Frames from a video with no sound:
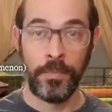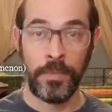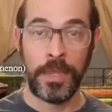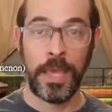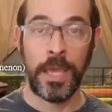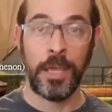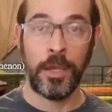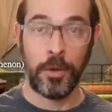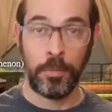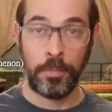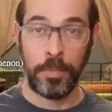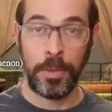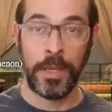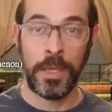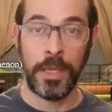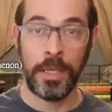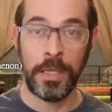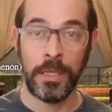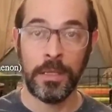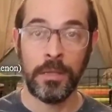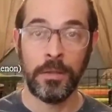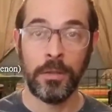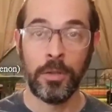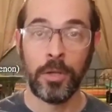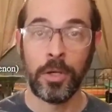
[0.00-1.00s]
get your
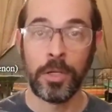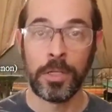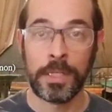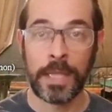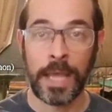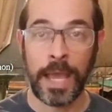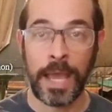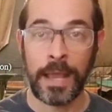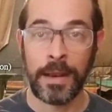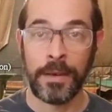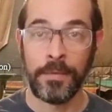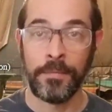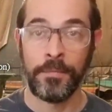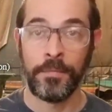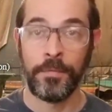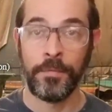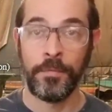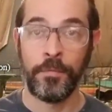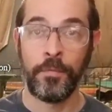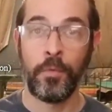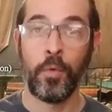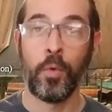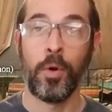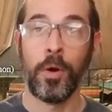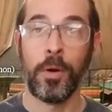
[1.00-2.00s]
piggy looked at
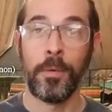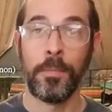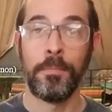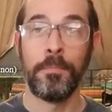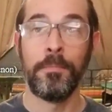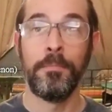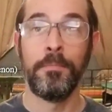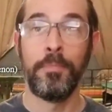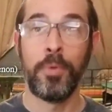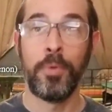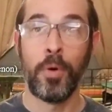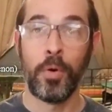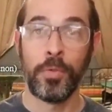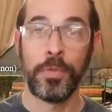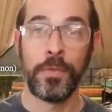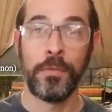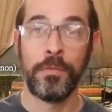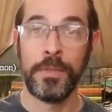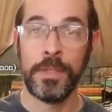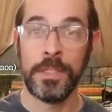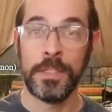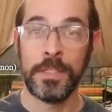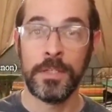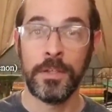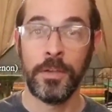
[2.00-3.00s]
for both of
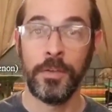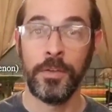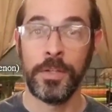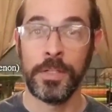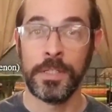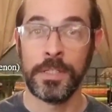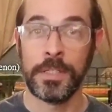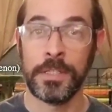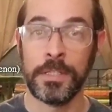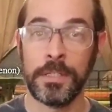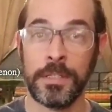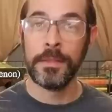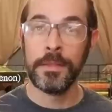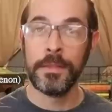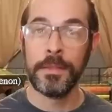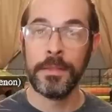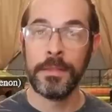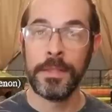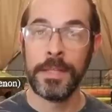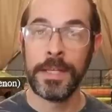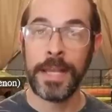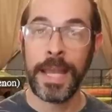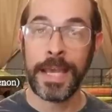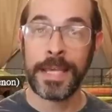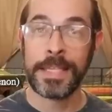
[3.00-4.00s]
these illnesses.
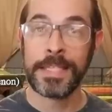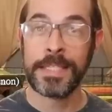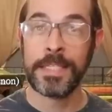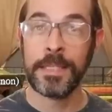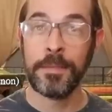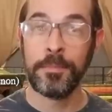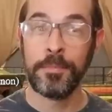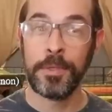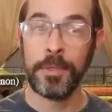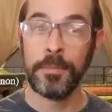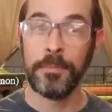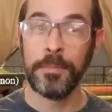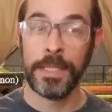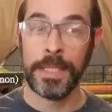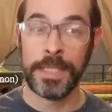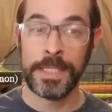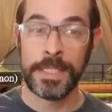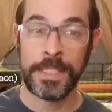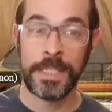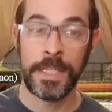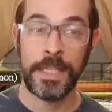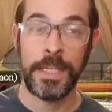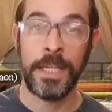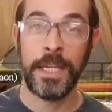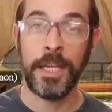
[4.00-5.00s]
The next symptom
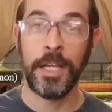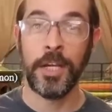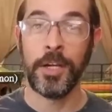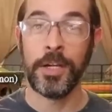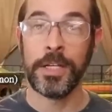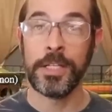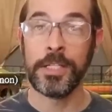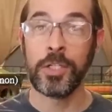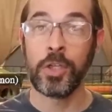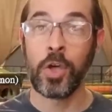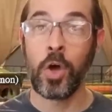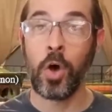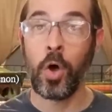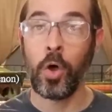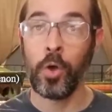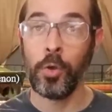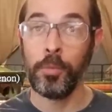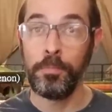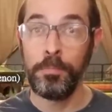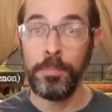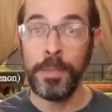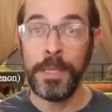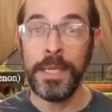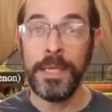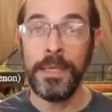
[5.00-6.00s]
listed here is
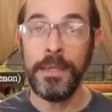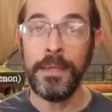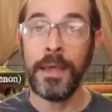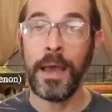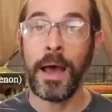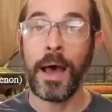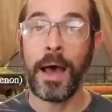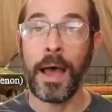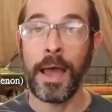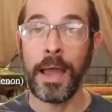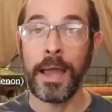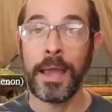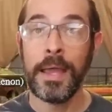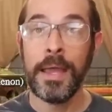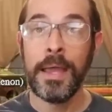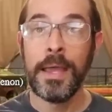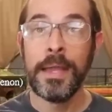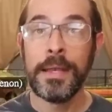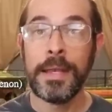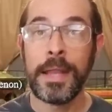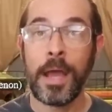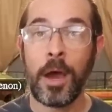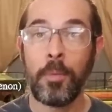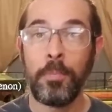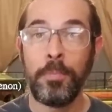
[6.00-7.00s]
called PI.
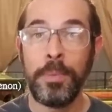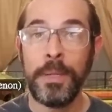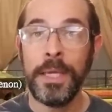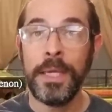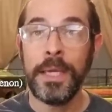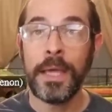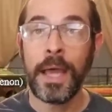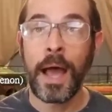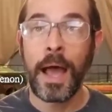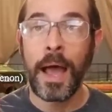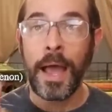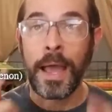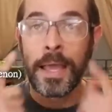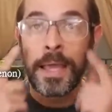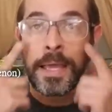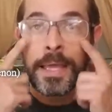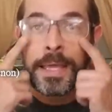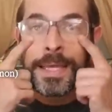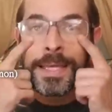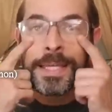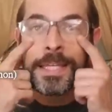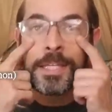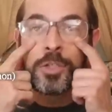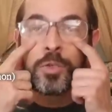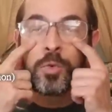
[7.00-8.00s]
Now, PI
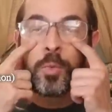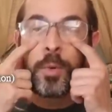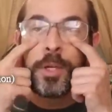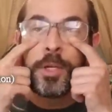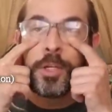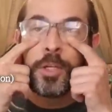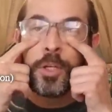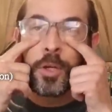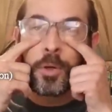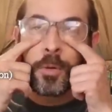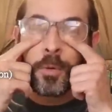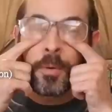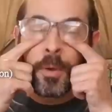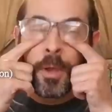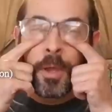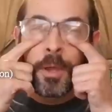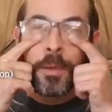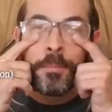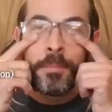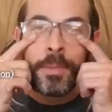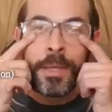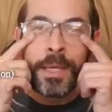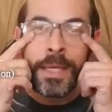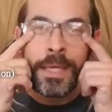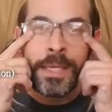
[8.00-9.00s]
is when your
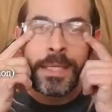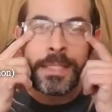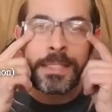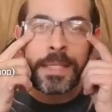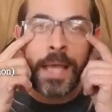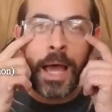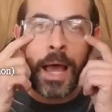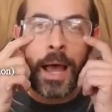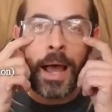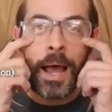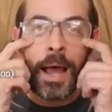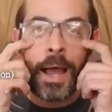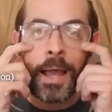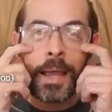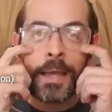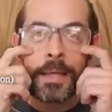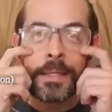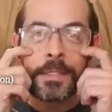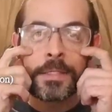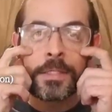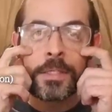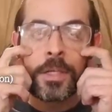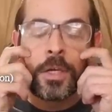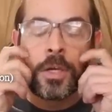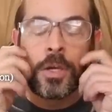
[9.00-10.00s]
piggy's
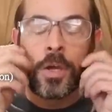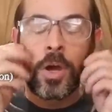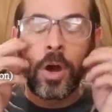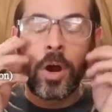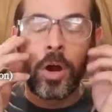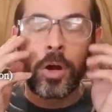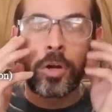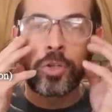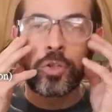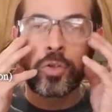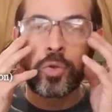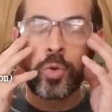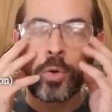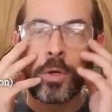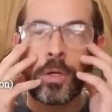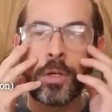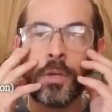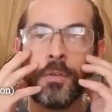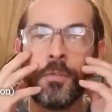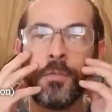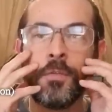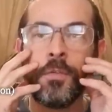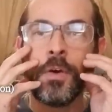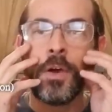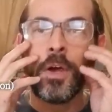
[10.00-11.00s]
eyes are sort
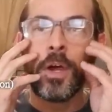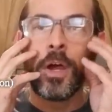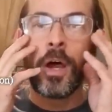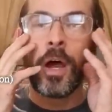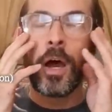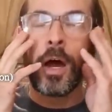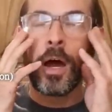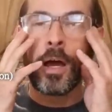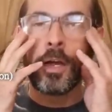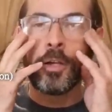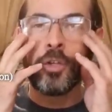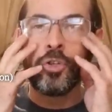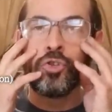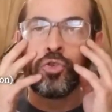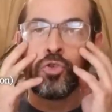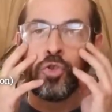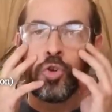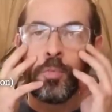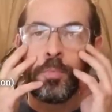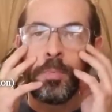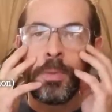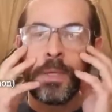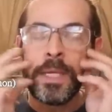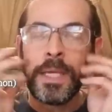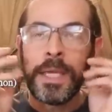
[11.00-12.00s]
of
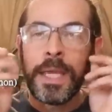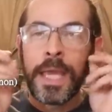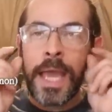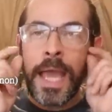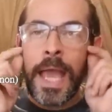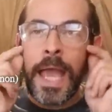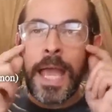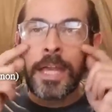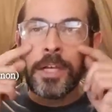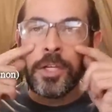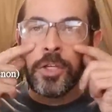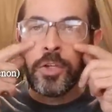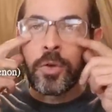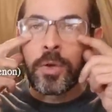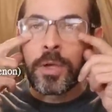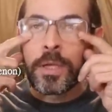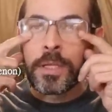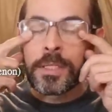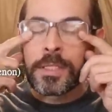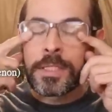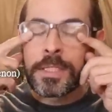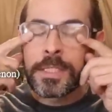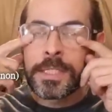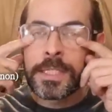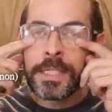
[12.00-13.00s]
droopy and you
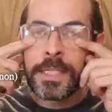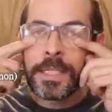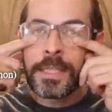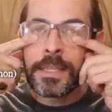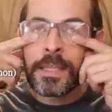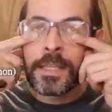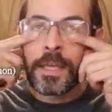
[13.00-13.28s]
can see